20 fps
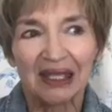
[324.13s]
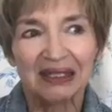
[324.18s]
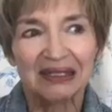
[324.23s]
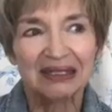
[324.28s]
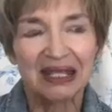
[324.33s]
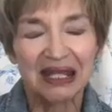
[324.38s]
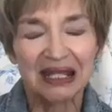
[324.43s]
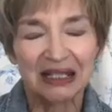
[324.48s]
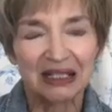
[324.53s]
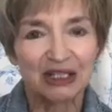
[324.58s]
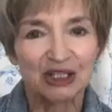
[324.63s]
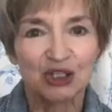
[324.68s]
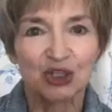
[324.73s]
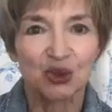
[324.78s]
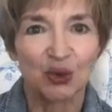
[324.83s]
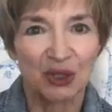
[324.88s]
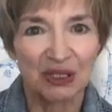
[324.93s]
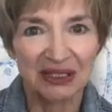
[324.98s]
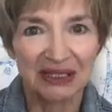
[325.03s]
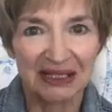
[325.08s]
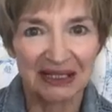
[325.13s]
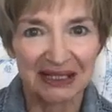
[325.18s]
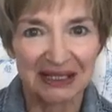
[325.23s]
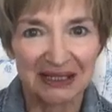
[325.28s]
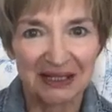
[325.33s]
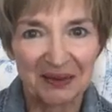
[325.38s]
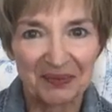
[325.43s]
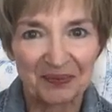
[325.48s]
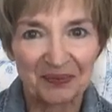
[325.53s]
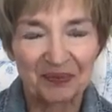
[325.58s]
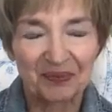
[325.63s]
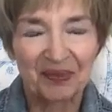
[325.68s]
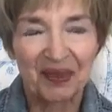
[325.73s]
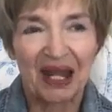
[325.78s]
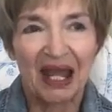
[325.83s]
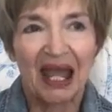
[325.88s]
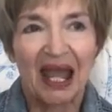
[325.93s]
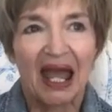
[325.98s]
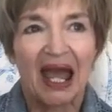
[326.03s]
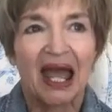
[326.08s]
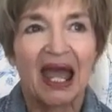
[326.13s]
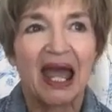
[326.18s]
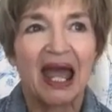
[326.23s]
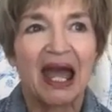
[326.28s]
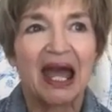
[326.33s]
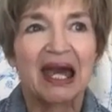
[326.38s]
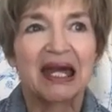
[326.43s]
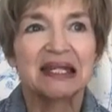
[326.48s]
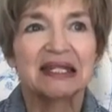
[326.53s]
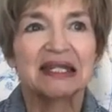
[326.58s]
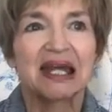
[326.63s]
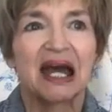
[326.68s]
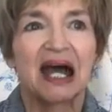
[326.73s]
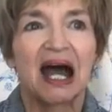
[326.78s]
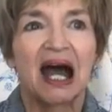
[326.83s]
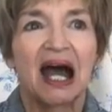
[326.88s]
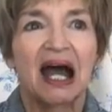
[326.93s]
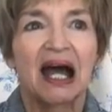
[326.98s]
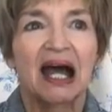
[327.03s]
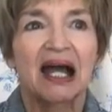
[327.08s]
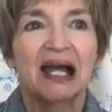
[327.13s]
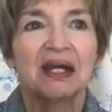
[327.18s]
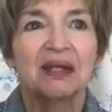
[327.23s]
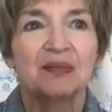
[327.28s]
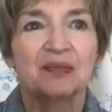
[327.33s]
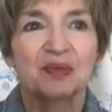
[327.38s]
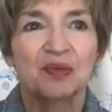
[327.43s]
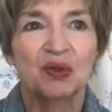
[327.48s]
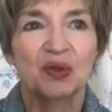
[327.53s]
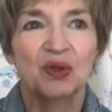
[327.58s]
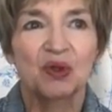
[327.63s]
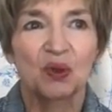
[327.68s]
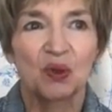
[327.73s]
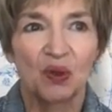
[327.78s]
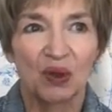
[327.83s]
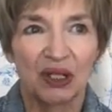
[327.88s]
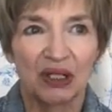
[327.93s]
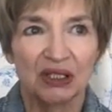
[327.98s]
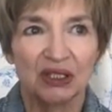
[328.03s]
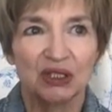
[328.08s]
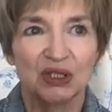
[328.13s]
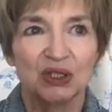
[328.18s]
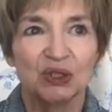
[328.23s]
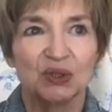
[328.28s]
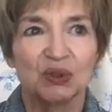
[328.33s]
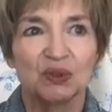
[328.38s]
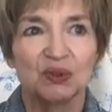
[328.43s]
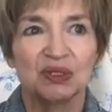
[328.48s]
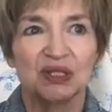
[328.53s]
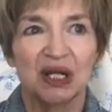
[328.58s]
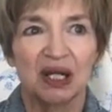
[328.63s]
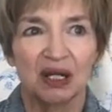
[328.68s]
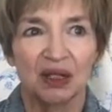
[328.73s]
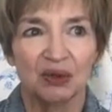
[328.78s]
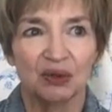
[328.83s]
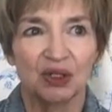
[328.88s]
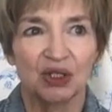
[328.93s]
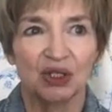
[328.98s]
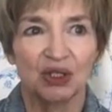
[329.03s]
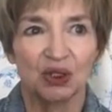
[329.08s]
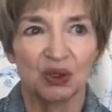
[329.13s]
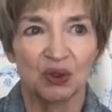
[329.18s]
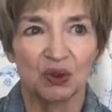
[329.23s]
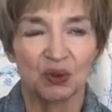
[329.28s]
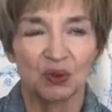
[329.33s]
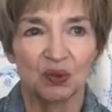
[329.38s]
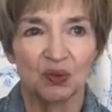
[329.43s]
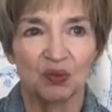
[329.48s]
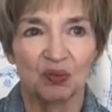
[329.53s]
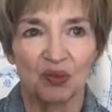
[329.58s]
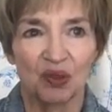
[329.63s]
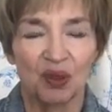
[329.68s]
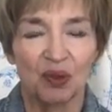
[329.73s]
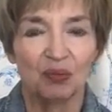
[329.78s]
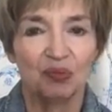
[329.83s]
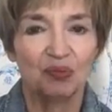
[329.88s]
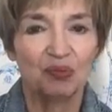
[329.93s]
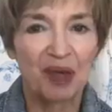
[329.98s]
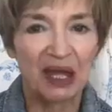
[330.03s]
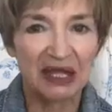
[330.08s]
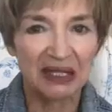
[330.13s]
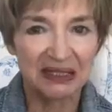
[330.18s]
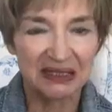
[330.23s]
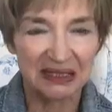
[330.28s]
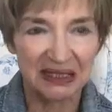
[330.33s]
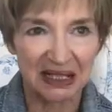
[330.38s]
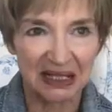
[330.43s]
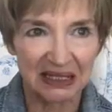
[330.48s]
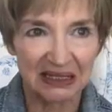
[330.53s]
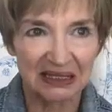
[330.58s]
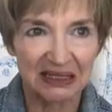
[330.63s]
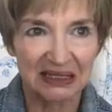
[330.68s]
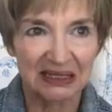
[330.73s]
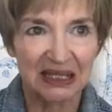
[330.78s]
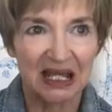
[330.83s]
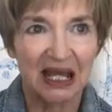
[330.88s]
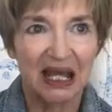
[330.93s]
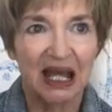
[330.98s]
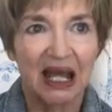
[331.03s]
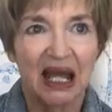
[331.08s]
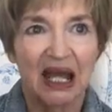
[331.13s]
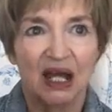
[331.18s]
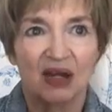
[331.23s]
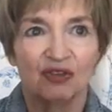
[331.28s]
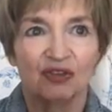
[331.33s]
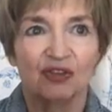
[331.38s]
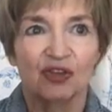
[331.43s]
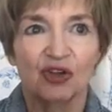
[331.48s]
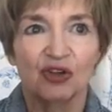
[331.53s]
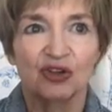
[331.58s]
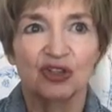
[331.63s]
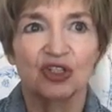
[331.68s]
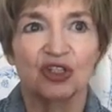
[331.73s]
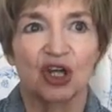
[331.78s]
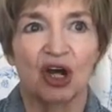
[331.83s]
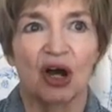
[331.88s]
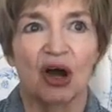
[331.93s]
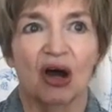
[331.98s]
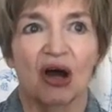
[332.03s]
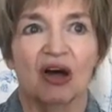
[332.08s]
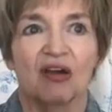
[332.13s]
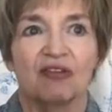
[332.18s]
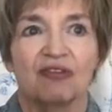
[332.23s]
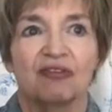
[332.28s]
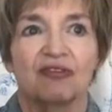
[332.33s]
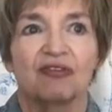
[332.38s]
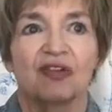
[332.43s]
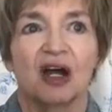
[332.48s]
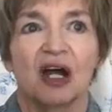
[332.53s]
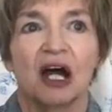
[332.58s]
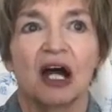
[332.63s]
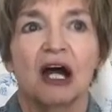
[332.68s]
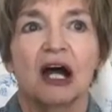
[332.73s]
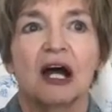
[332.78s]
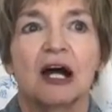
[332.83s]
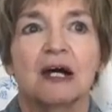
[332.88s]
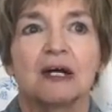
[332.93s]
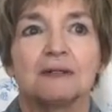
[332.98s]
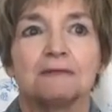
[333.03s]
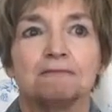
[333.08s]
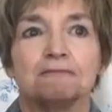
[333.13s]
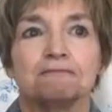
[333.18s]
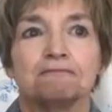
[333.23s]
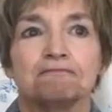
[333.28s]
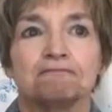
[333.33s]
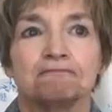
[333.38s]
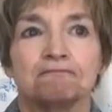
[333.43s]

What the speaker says: daily choices. And I'm going to tell you the basics first off, um,